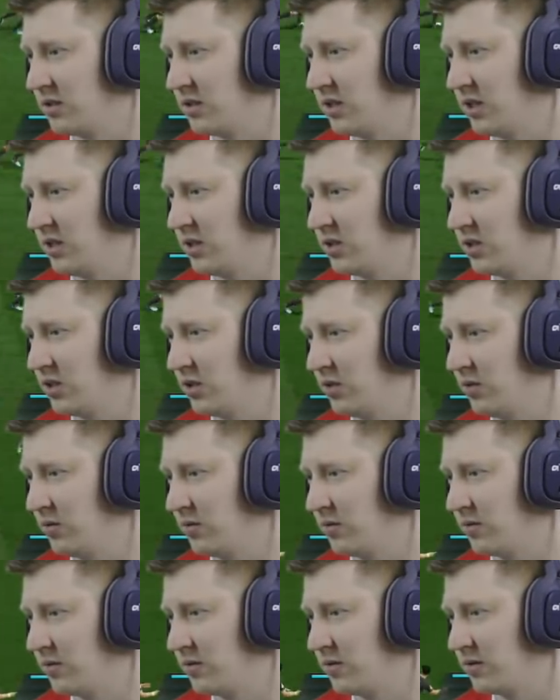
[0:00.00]
Jeju.
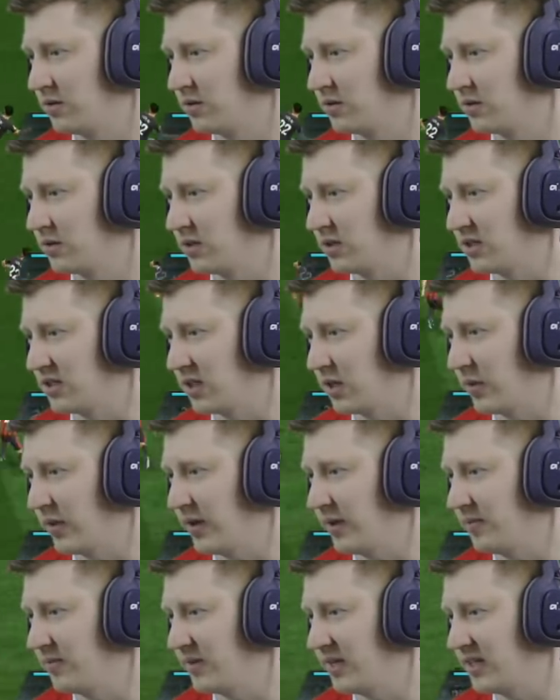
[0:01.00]

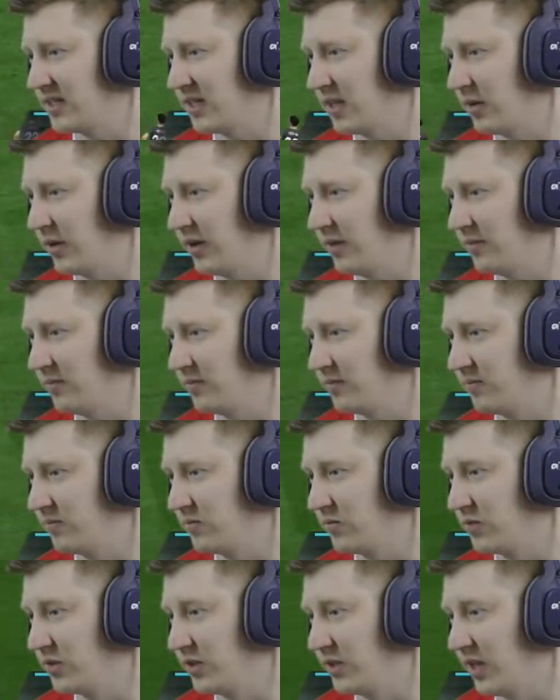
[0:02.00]
Accelerate, accelerate.
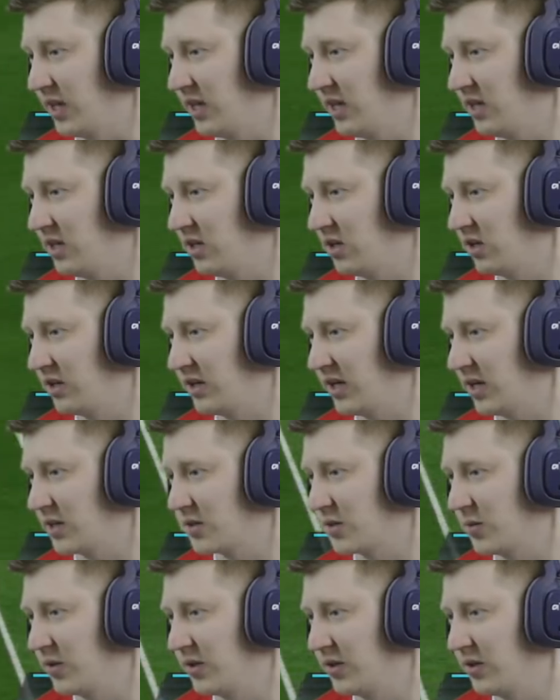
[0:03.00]
Yeah, you can't
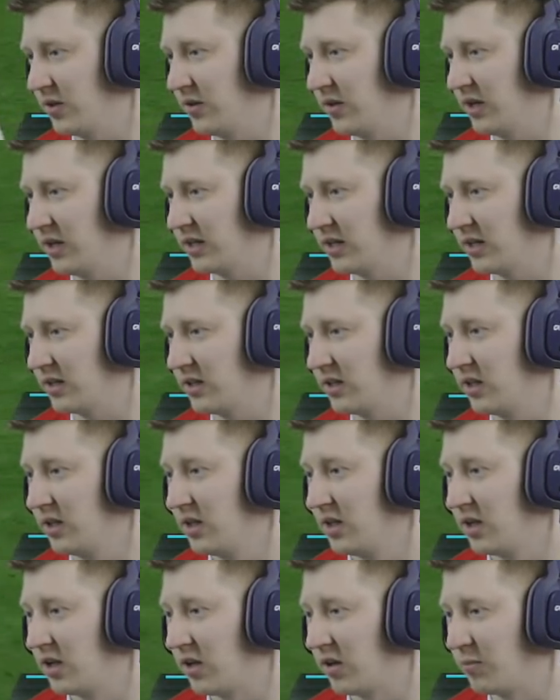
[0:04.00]
catch me when I do that, can you?
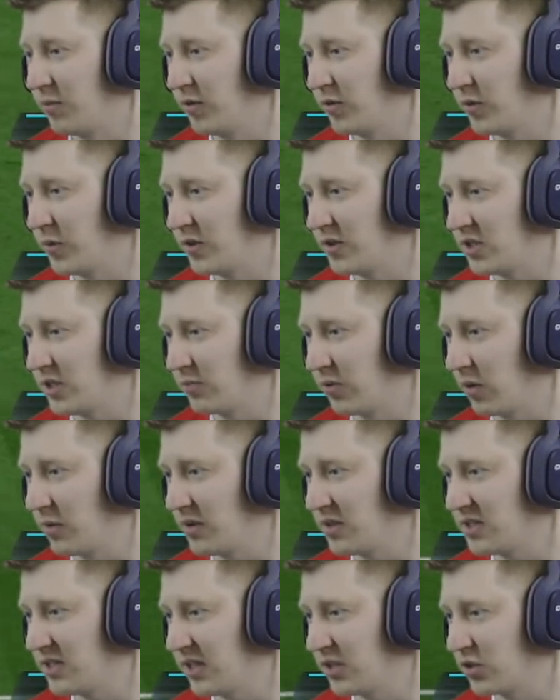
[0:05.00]
I've moved Quincy
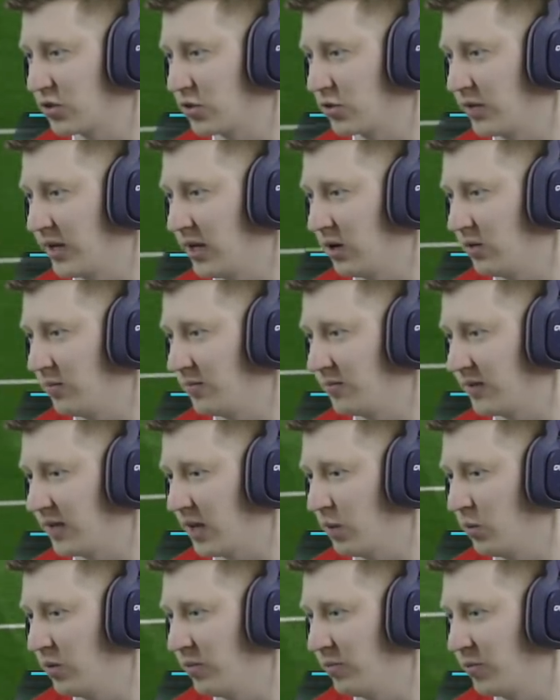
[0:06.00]
Promes central now,
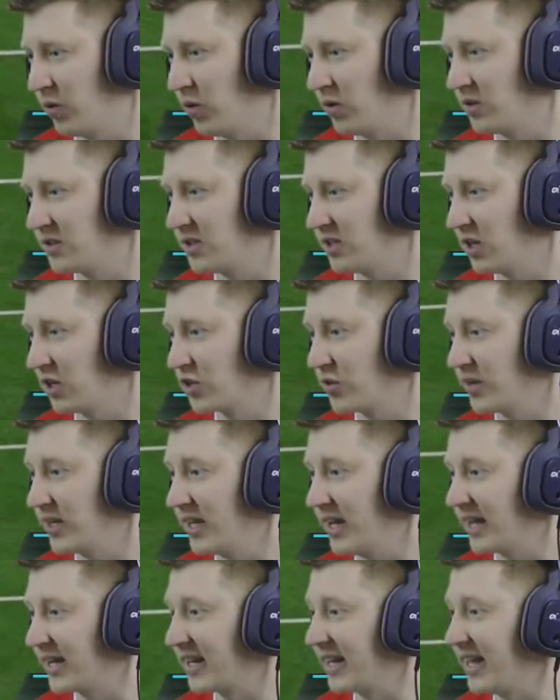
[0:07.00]
and we've brought on DeAndre
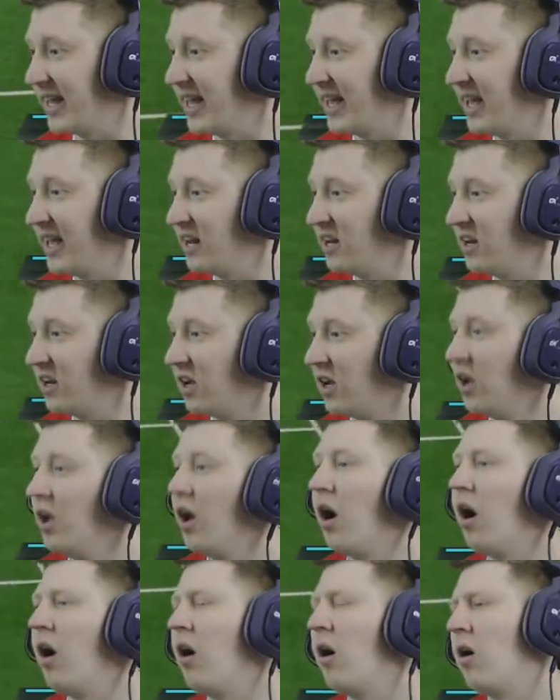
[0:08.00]
Yedlin.
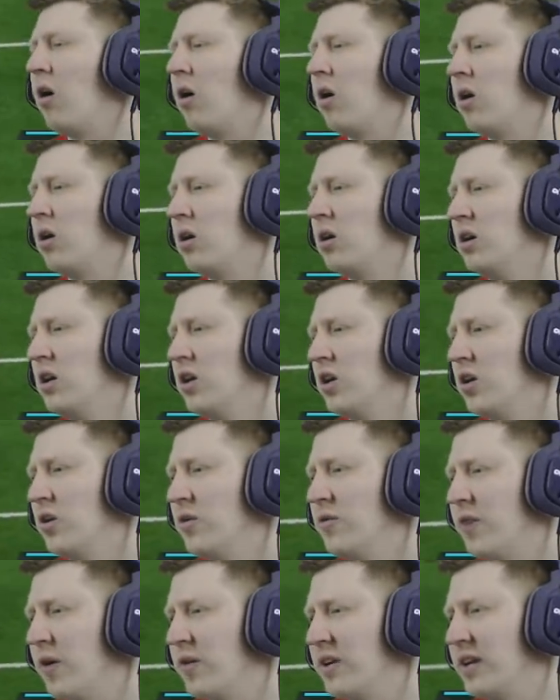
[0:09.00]
Oh, who
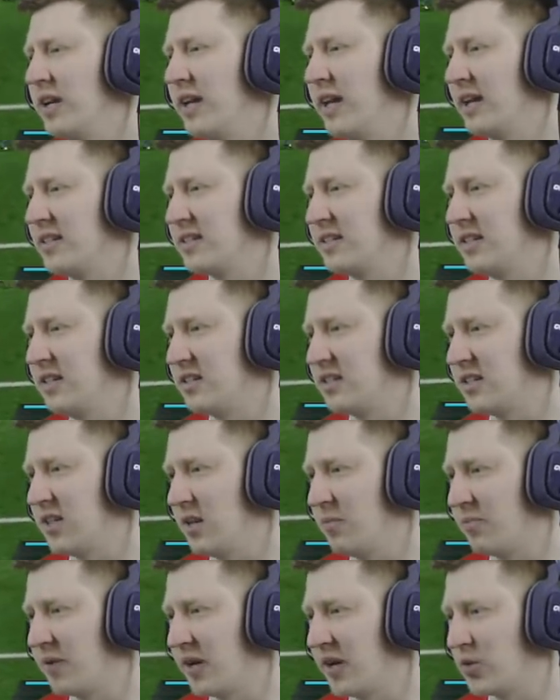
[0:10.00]
very nearly has an instant
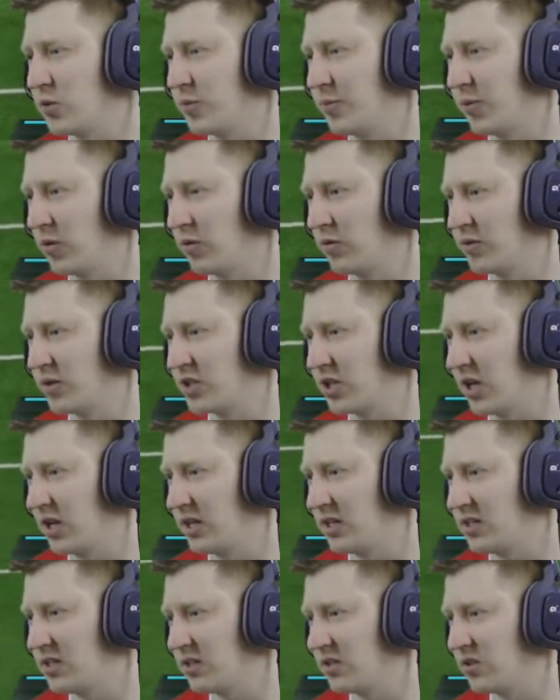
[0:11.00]
impact. We brought on
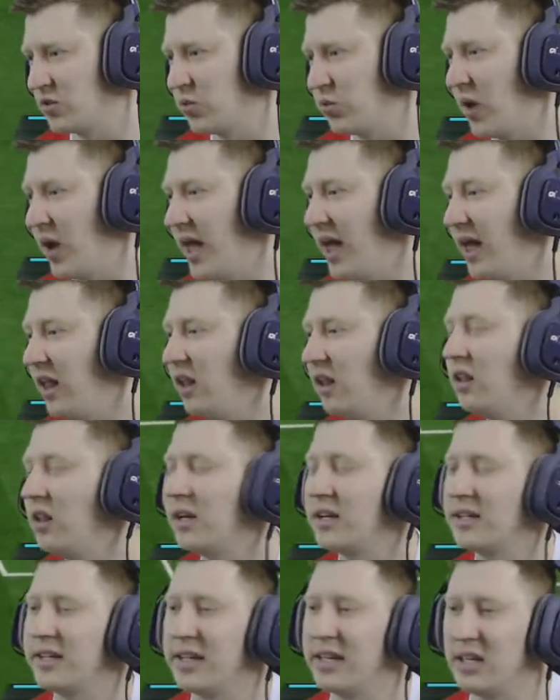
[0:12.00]
Richarlison as well,
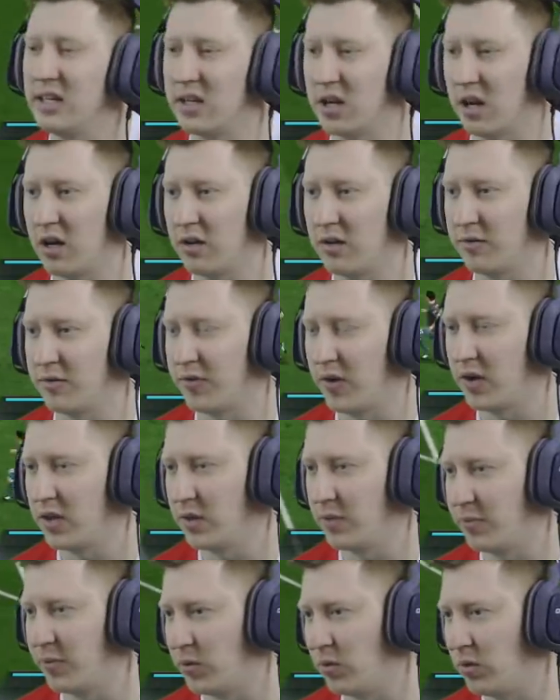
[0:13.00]
and he can't fire
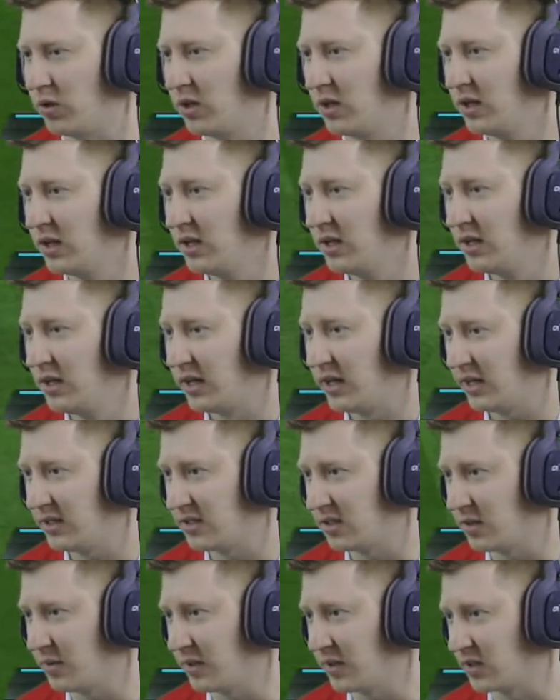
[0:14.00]
the ball
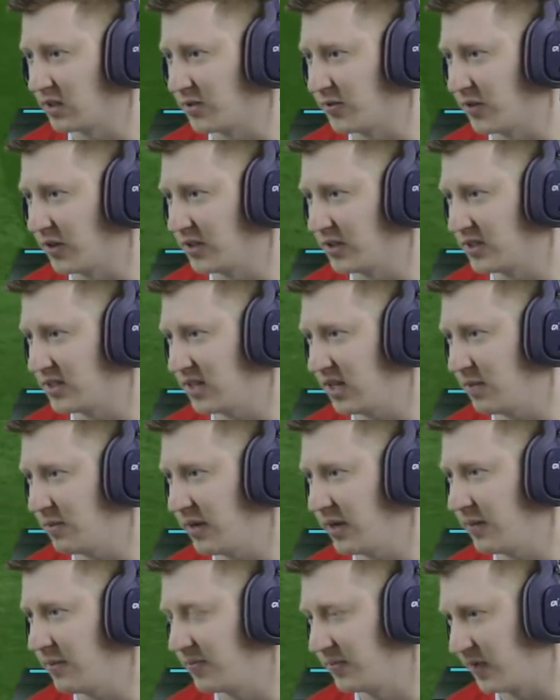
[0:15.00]
into the middle to find a
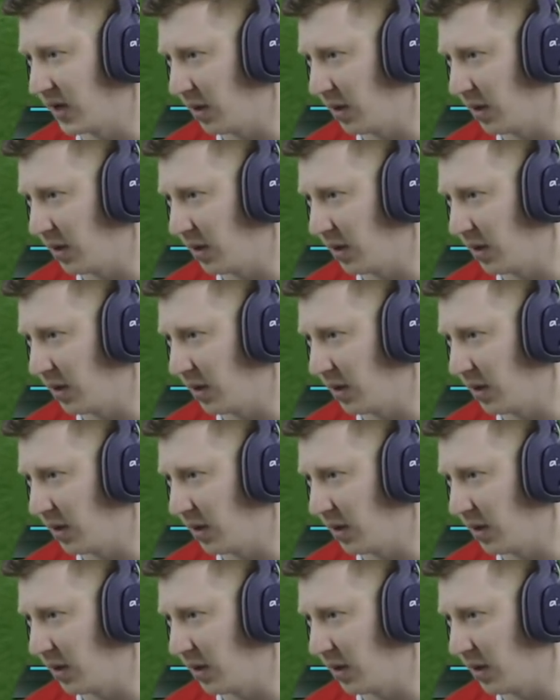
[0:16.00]
teammate.